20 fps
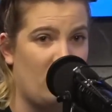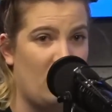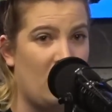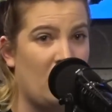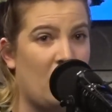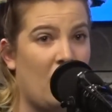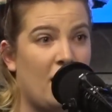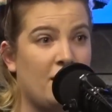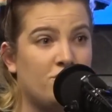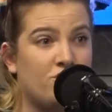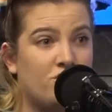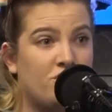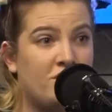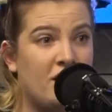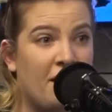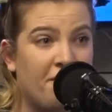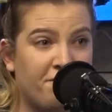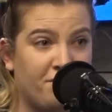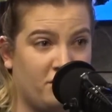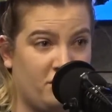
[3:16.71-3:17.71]
and I
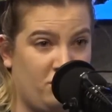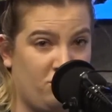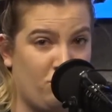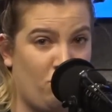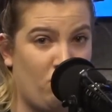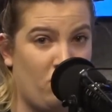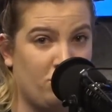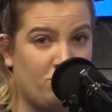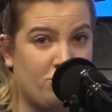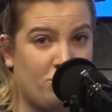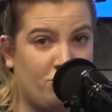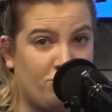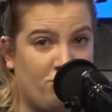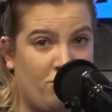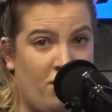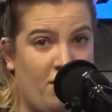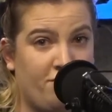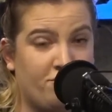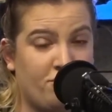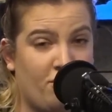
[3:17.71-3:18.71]
definitely don't want
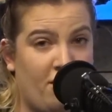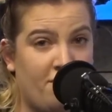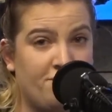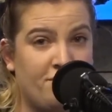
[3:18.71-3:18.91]
children after I